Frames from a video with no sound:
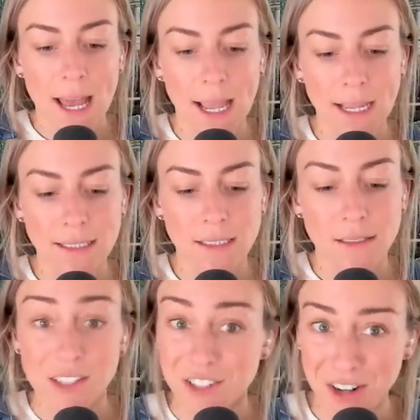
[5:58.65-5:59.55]
And
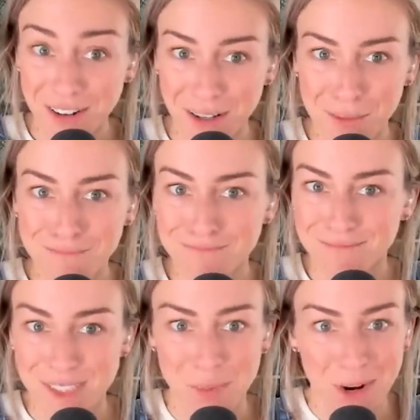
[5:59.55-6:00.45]
the startup,
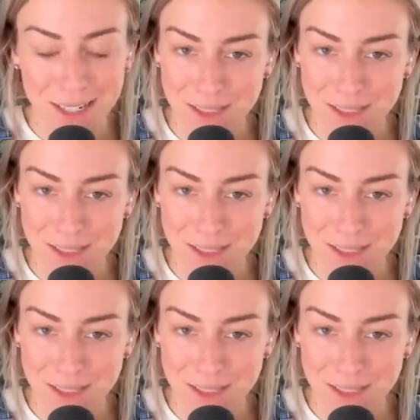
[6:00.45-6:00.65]
surprise,